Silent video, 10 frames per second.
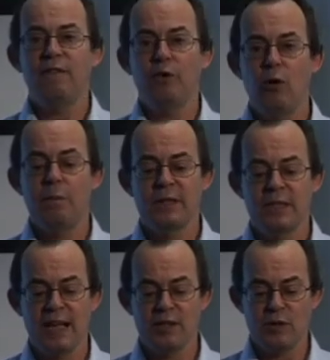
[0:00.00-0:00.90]
for
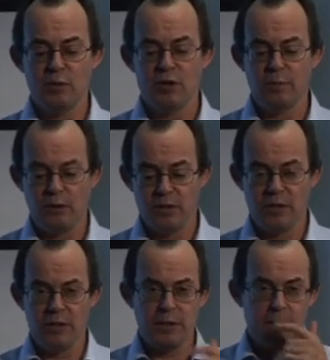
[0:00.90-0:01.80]
potential
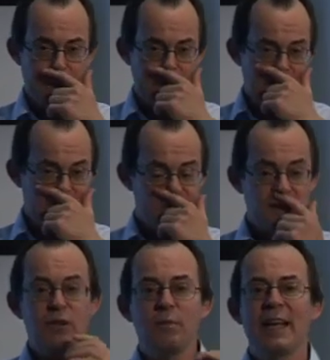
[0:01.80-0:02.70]
sponsors. So
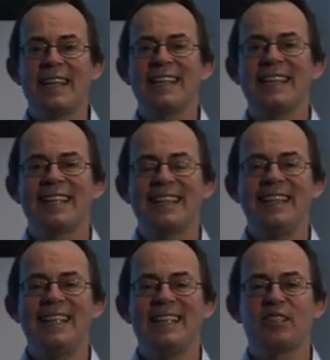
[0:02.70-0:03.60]
you make it
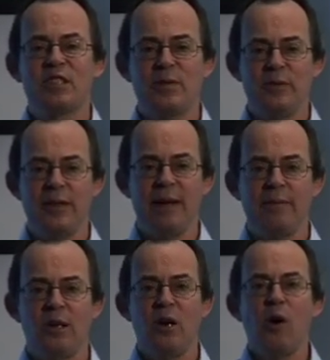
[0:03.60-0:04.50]
clear to them